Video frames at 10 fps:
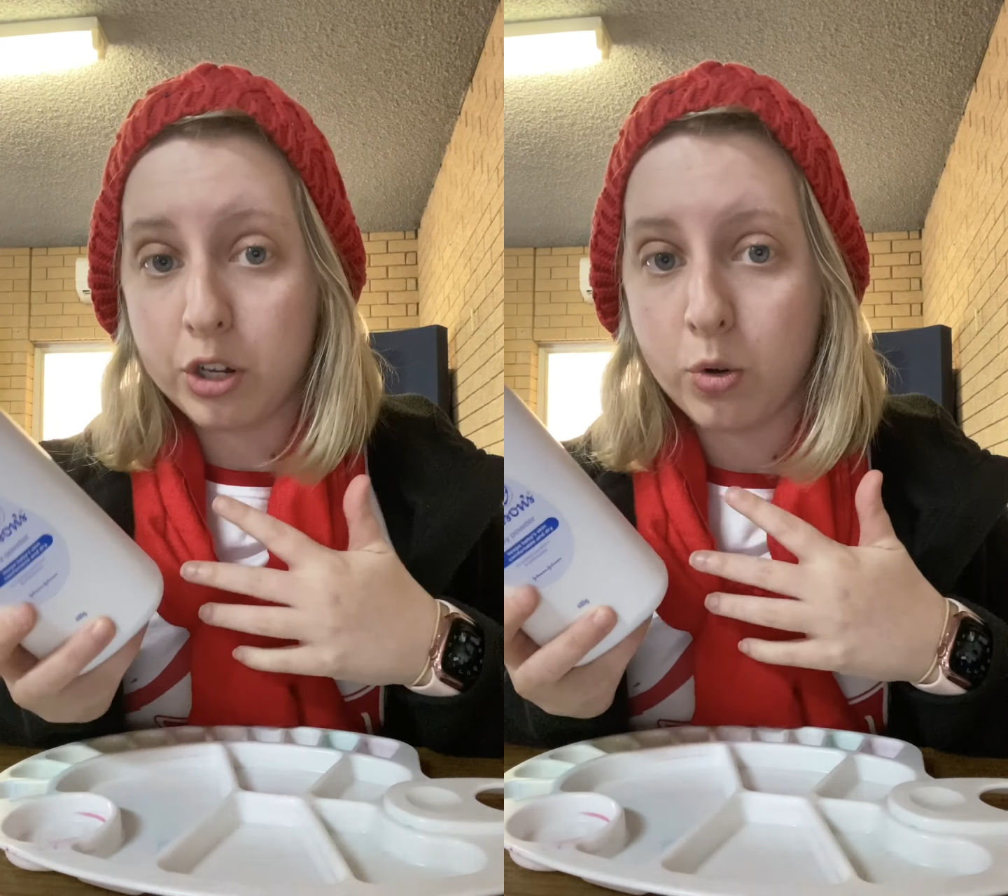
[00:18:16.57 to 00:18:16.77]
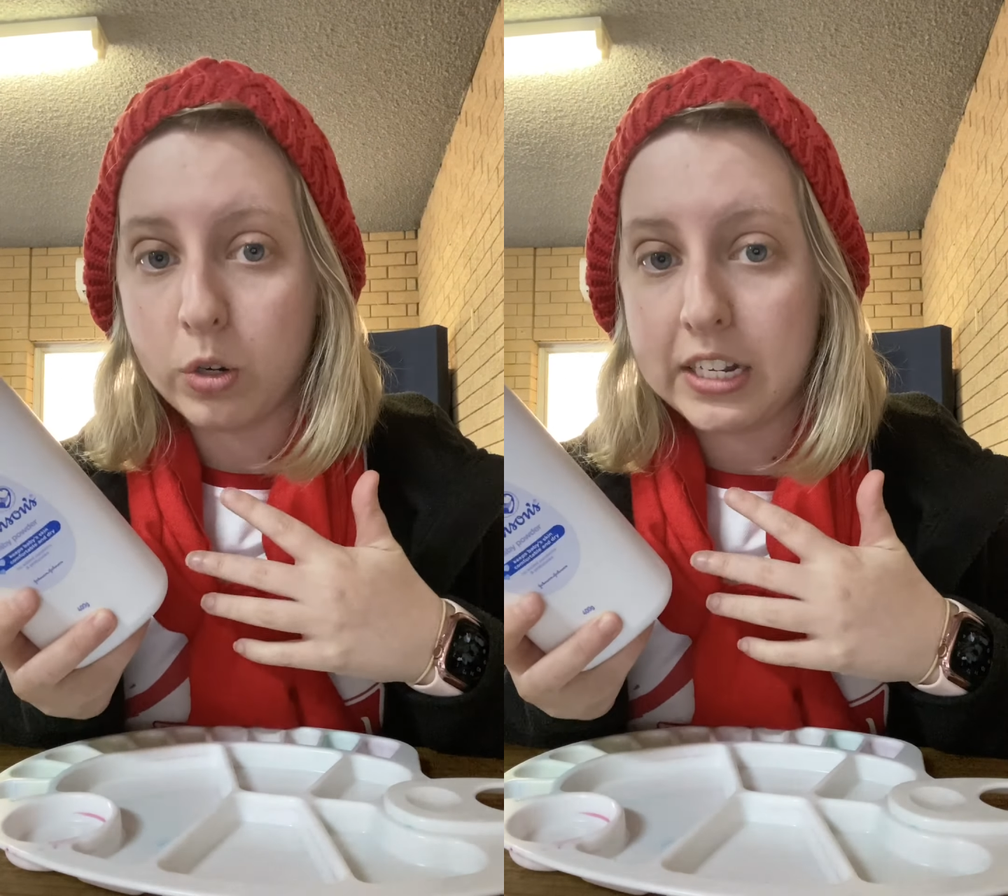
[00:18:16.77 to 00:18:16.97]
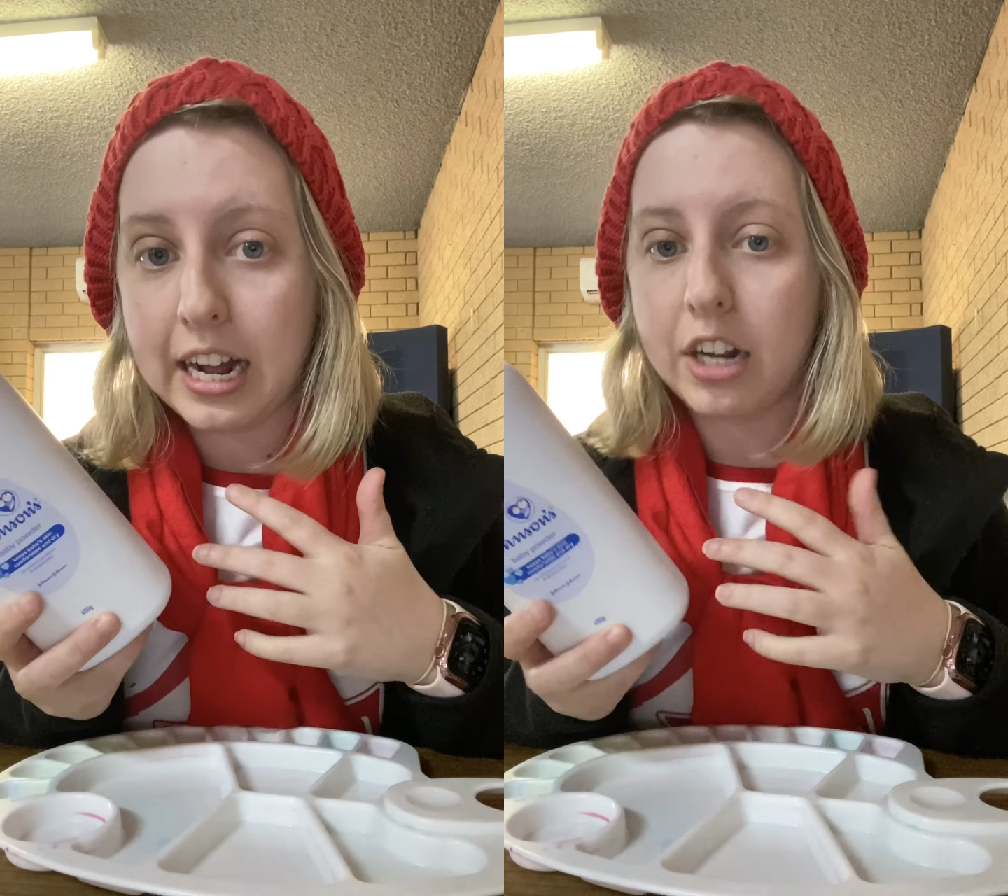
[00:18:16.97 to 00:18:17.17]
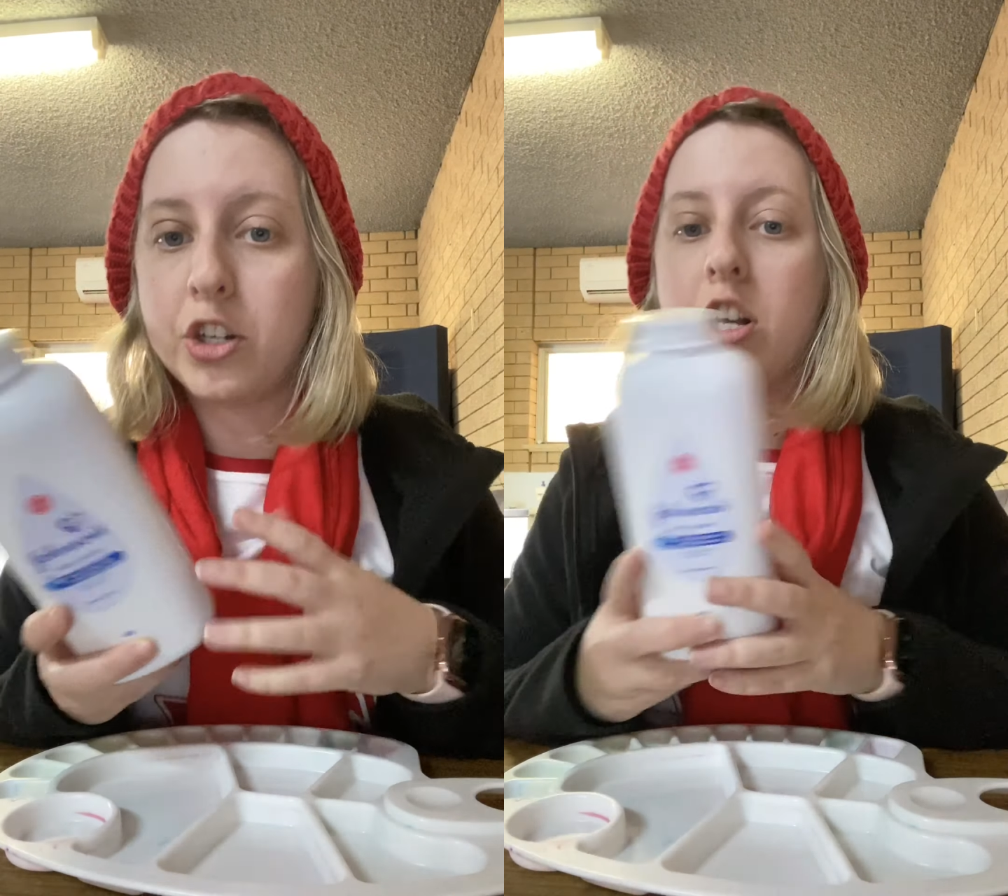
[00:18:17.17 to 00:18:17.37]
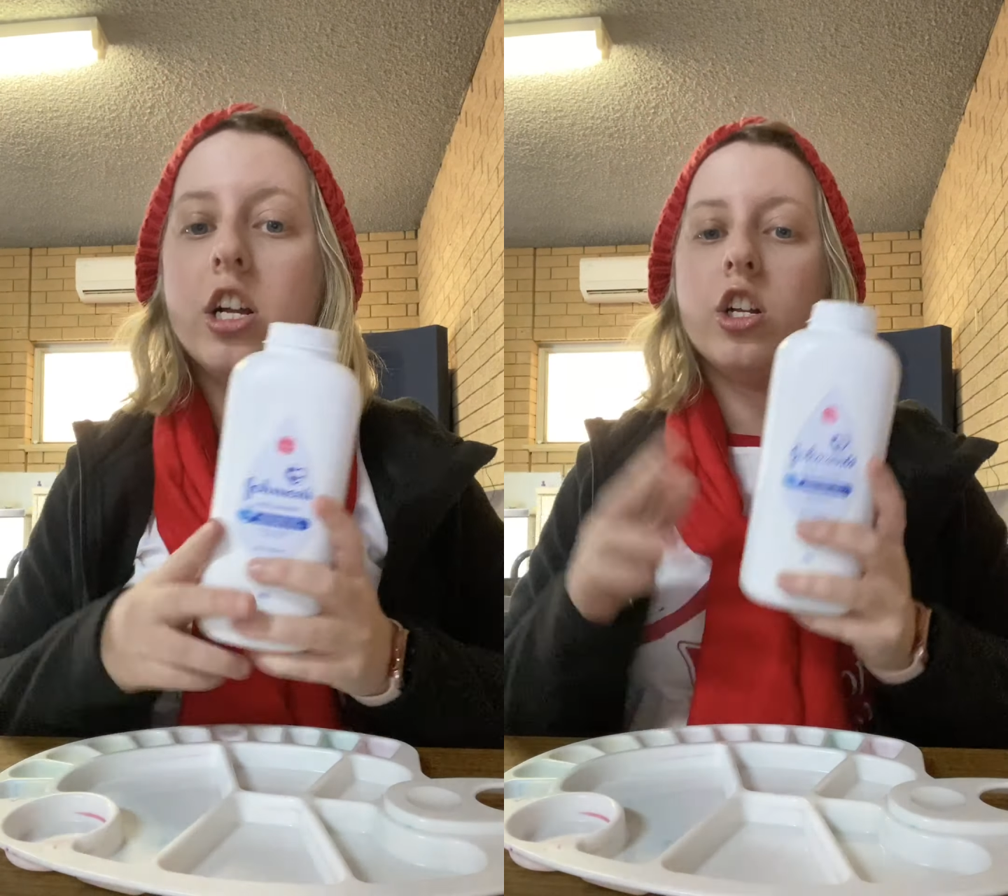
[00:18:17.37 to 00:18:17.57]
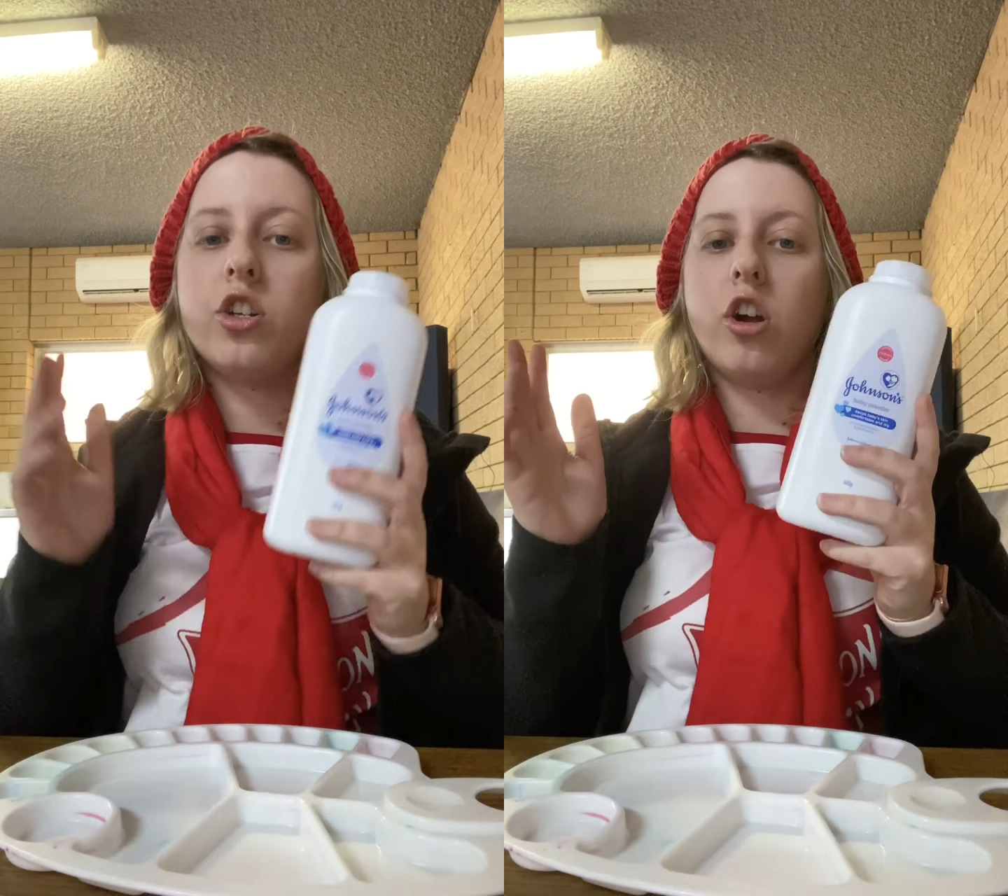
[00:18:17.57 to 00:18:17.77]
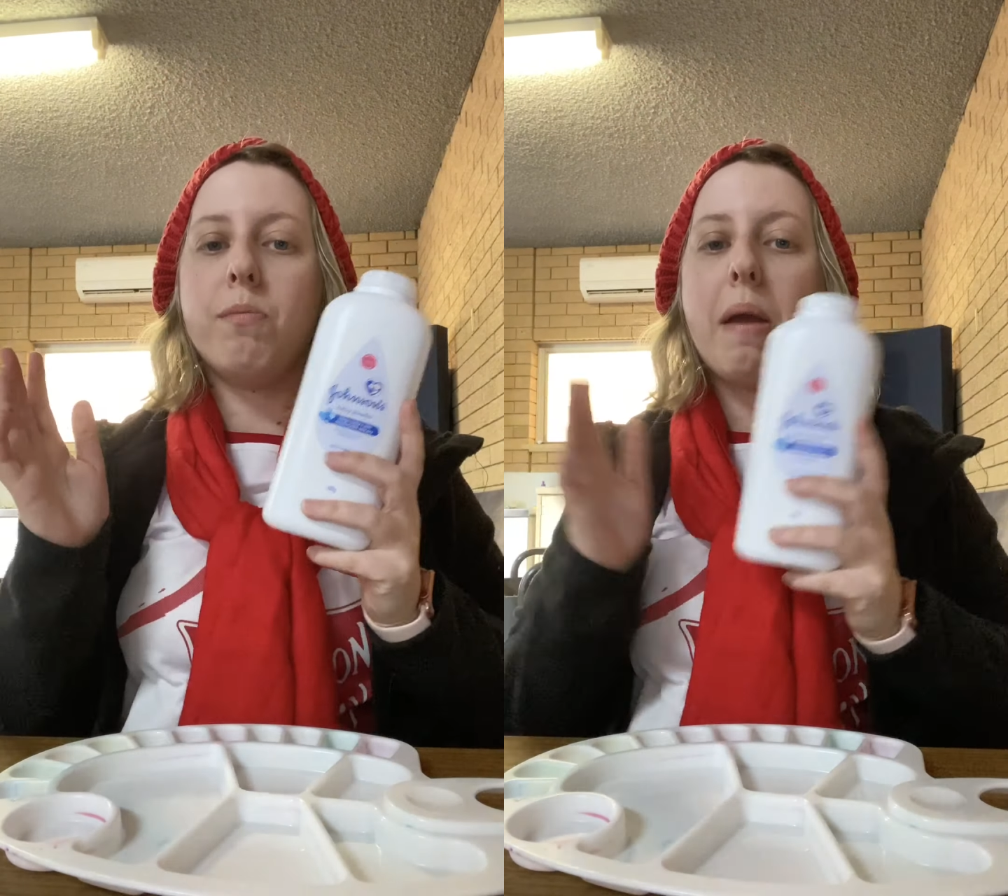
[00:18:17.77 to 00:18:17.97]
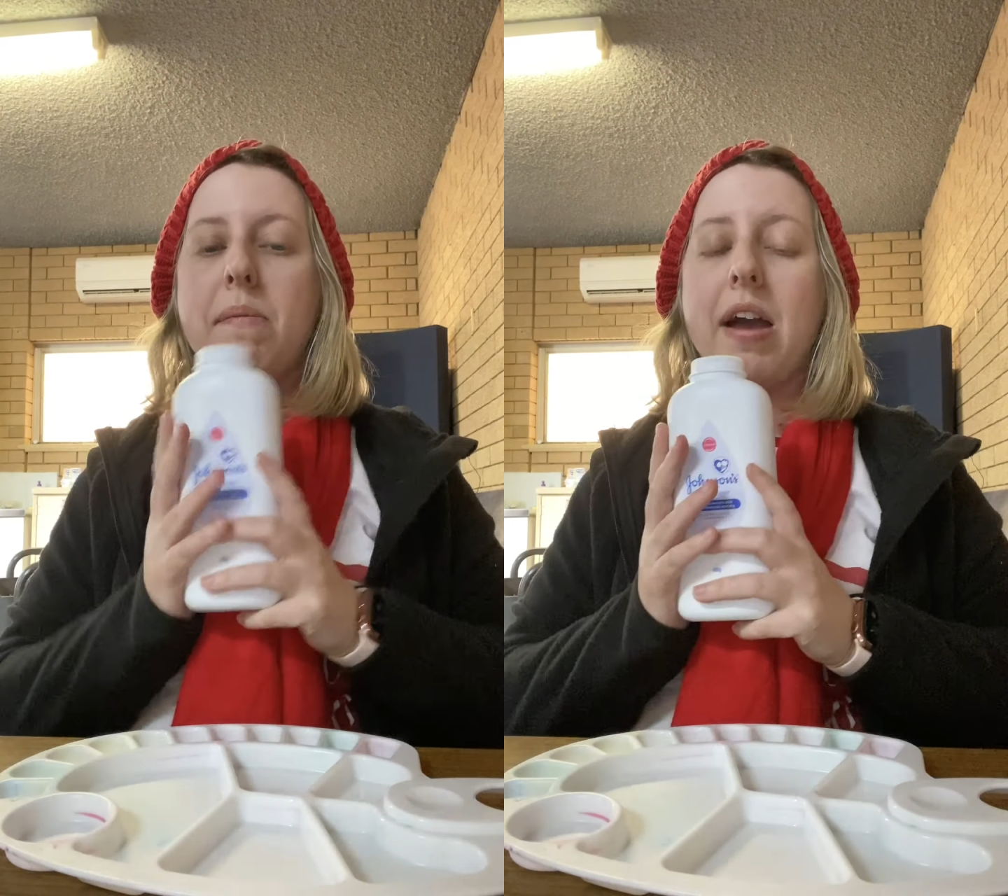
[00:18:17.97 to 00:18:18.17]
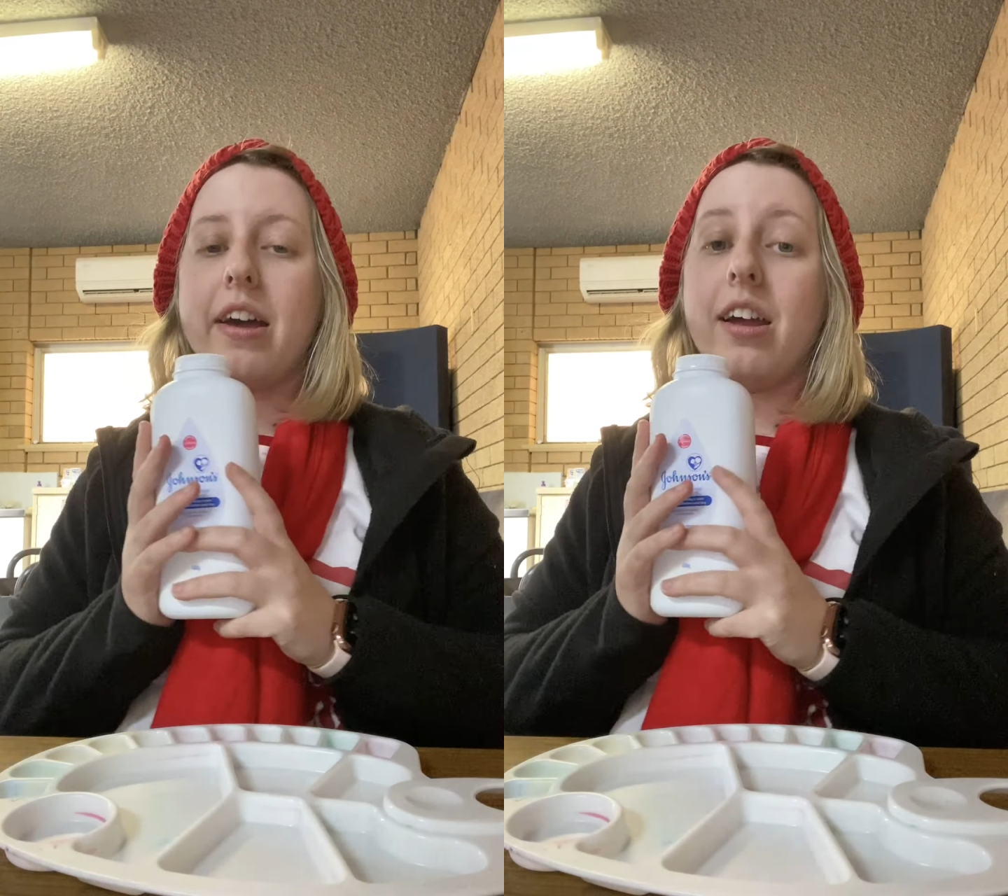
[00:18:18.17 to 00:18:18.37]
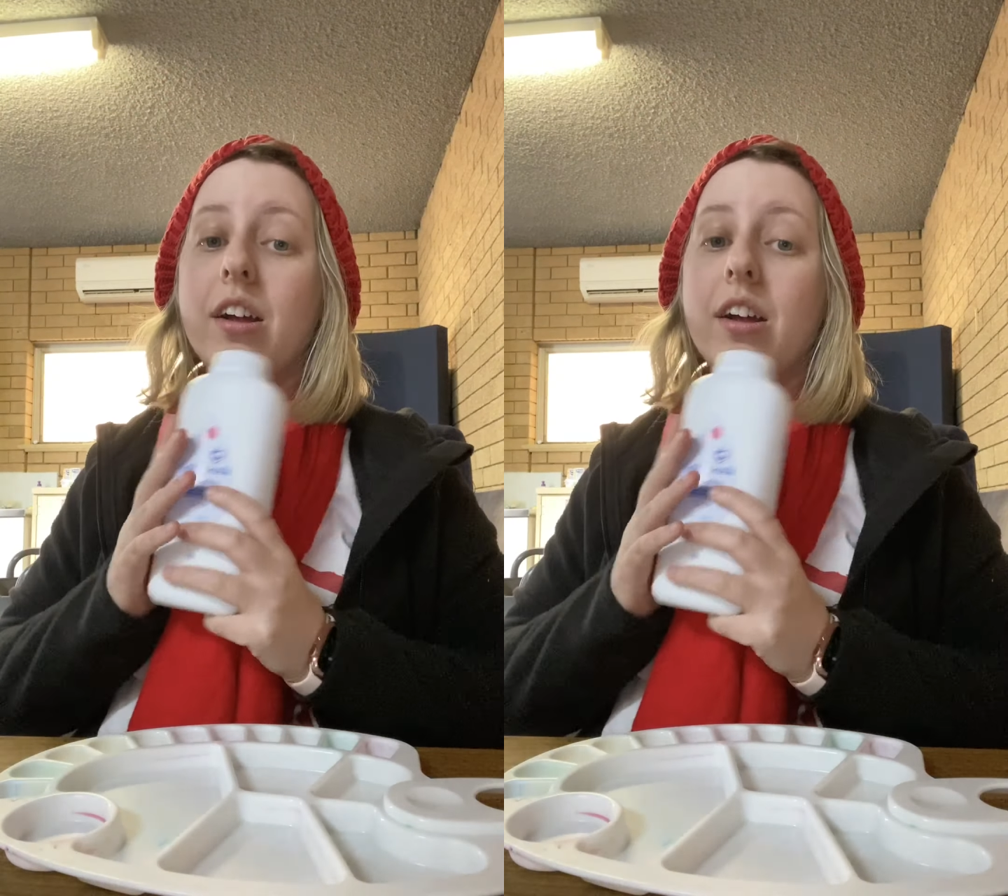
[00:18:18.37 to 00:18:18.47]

cornstarch. So baby powder